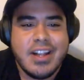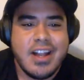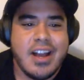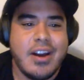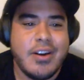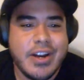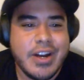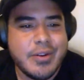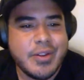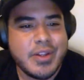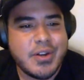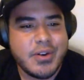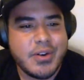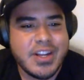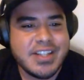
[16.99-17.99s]
Uh, we're here with
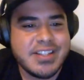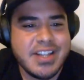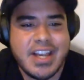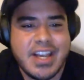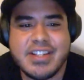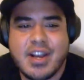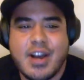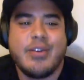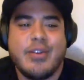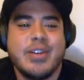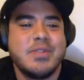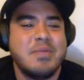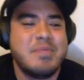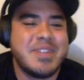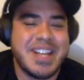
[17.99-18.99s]
Chris, as
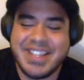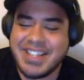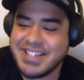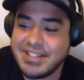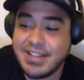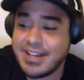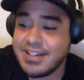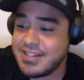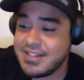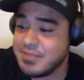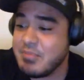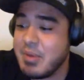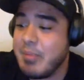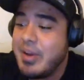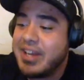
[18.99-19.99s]
always, from Dentless Touch, and
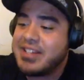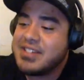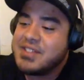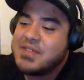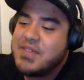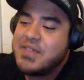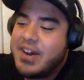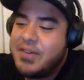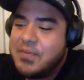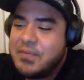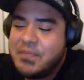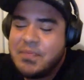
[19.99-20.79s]
my mic just fell.